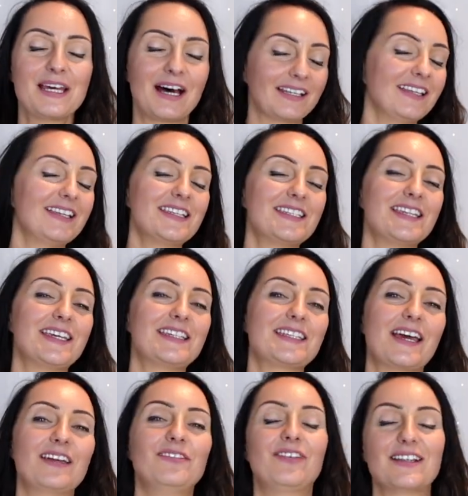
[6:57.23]
I think this
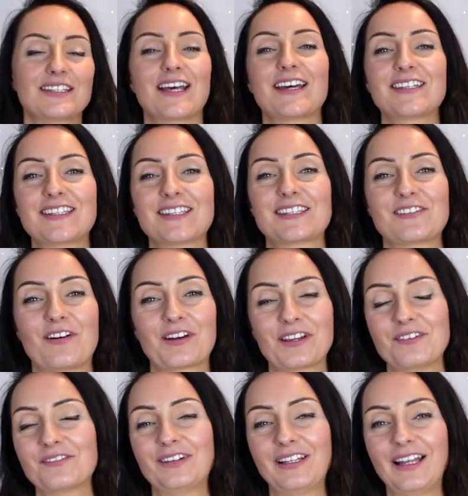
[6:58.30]
is a fantastic
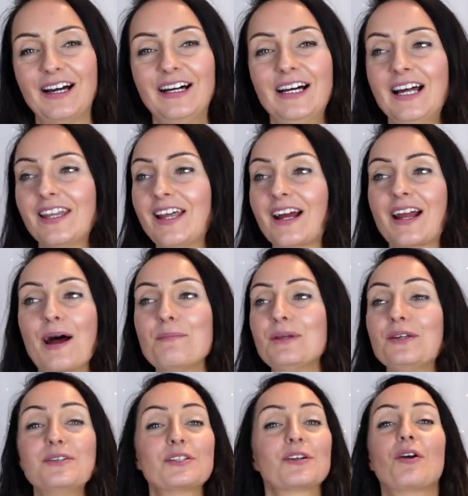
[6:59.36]
stocking filler that can be used